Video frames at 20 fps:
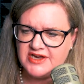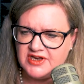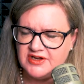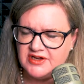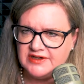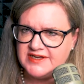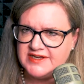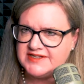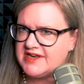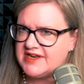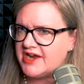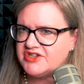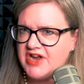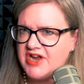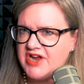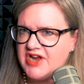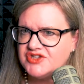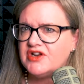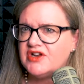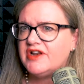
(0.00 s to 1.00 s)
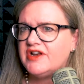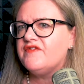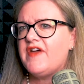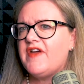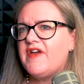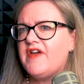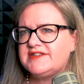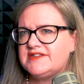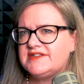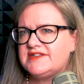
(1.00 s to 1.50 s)
early stage angel
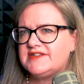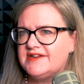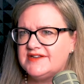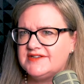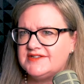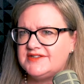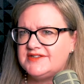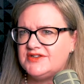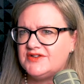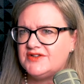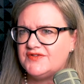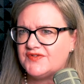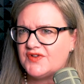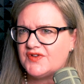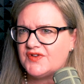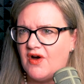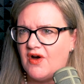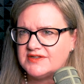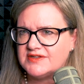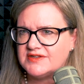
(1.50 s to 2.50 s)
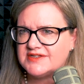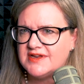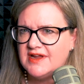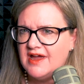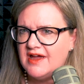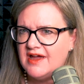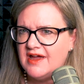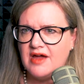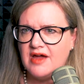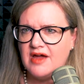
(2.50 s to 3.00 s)
investors, you've got
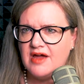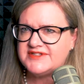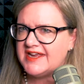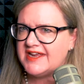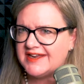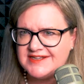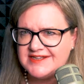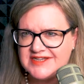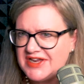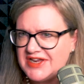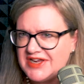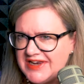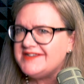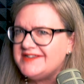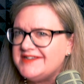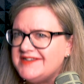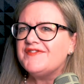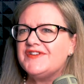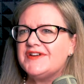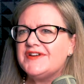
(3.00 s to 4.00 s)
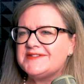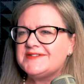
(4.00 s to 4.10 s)
um, second tier lending firms.